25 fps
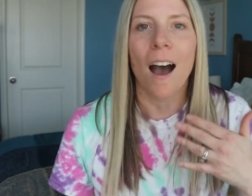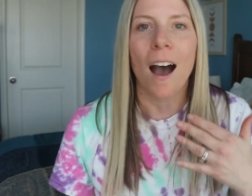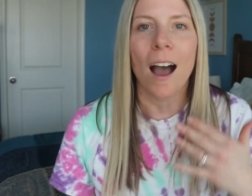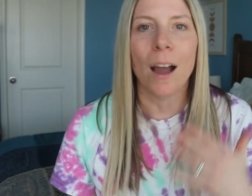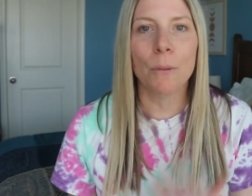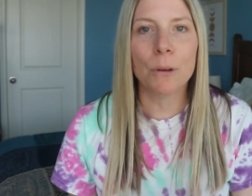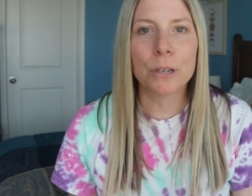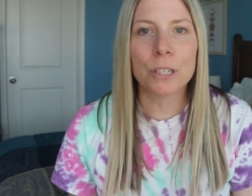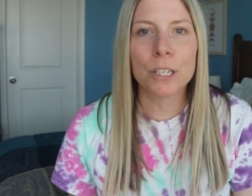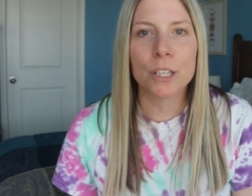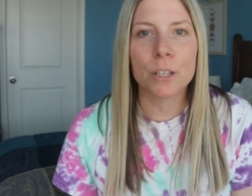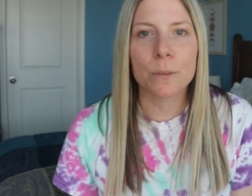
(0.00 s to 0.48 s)

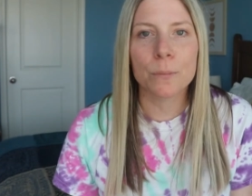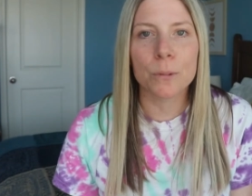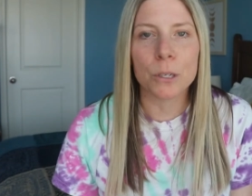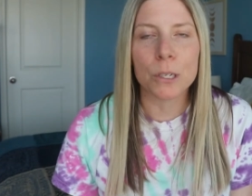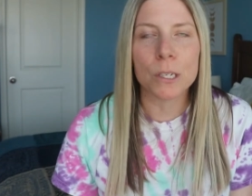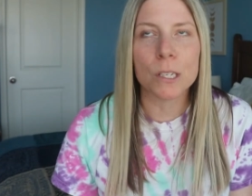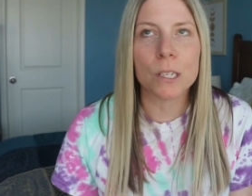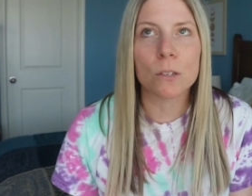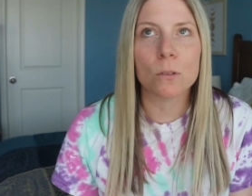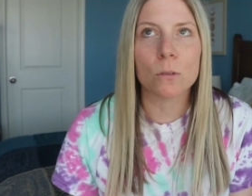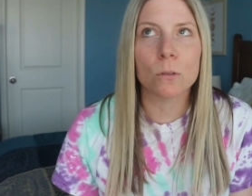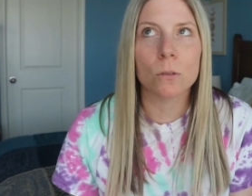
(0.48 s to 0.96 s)
I went to the
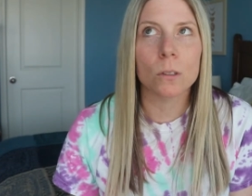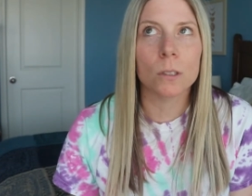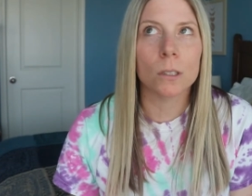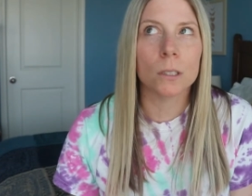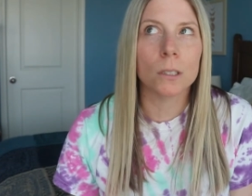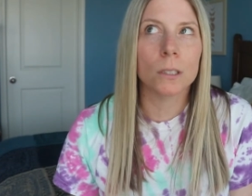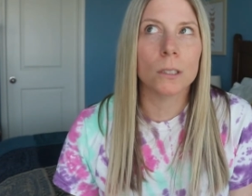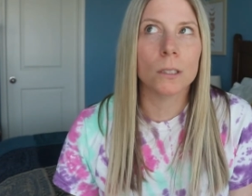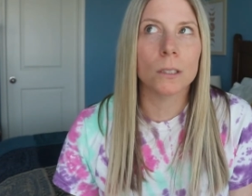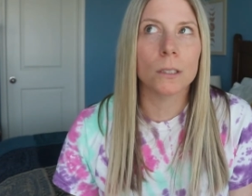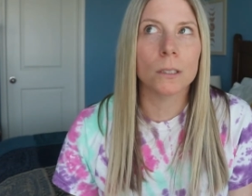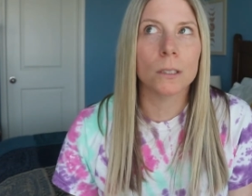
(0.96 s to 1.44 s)

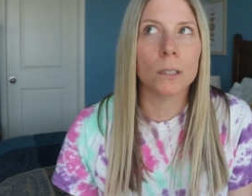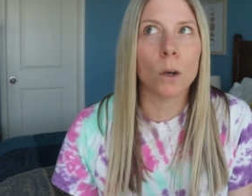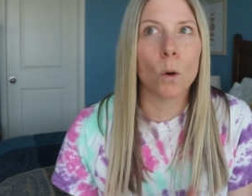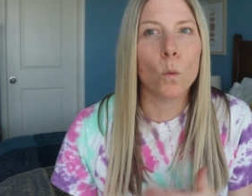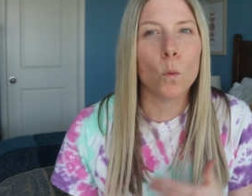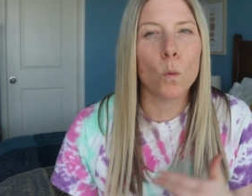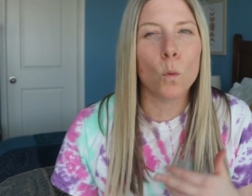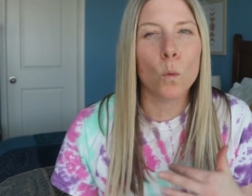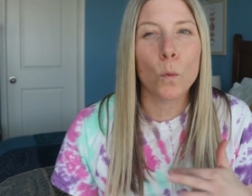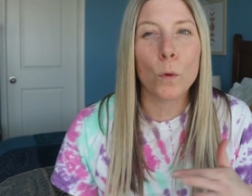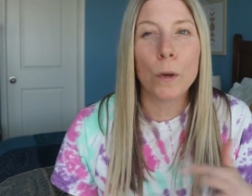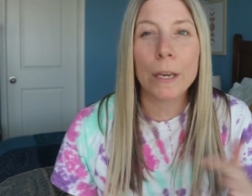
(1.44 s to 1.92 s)
bookstore a
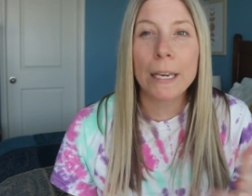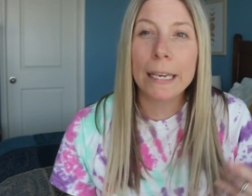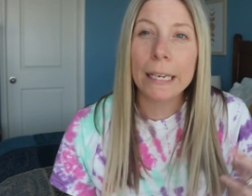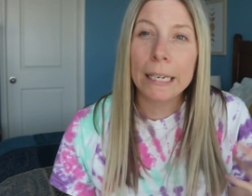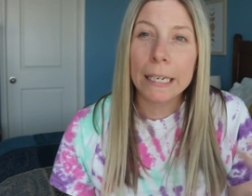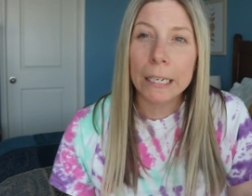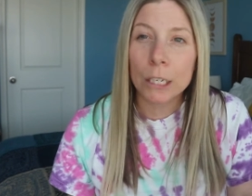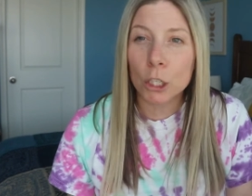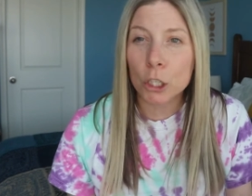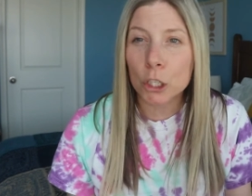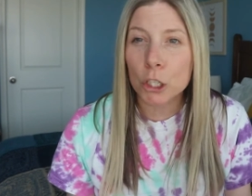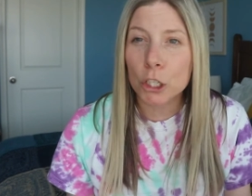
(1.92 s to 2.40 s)

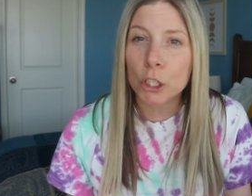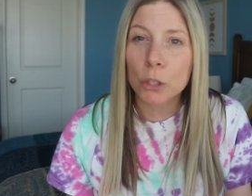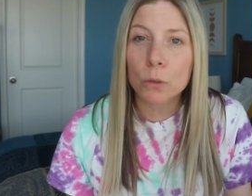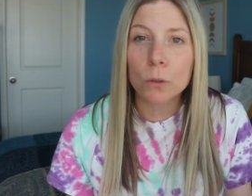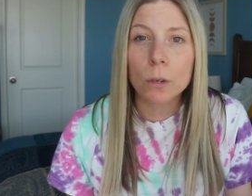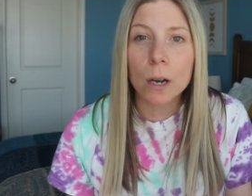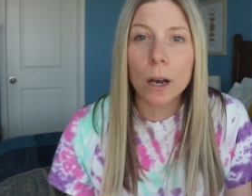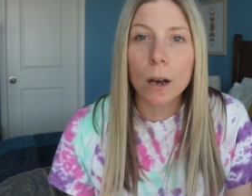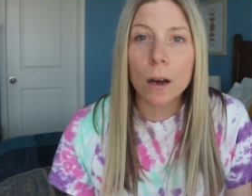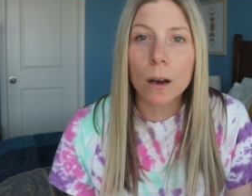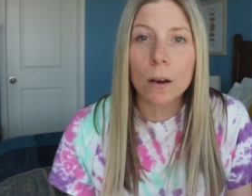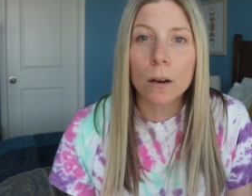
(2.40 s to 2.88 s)
week or two
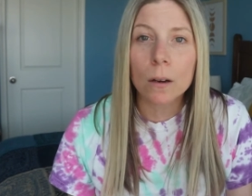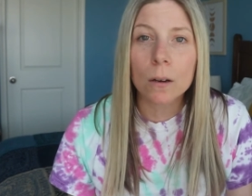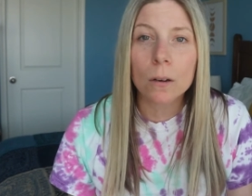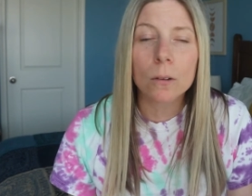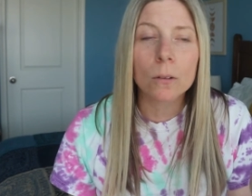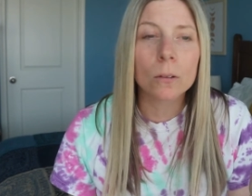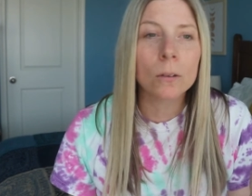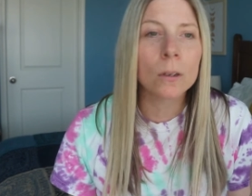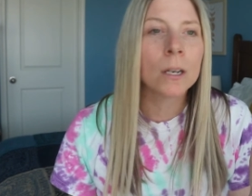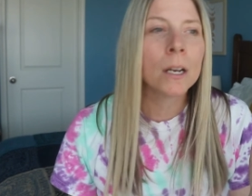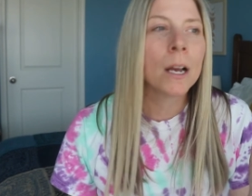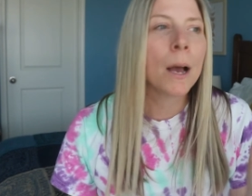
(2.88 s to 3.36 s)

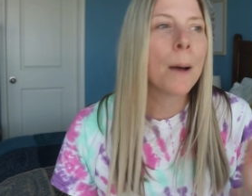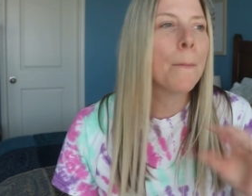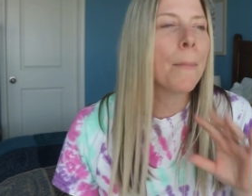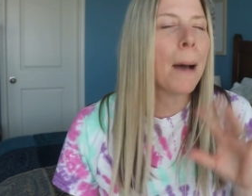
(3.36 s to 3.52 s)
ago,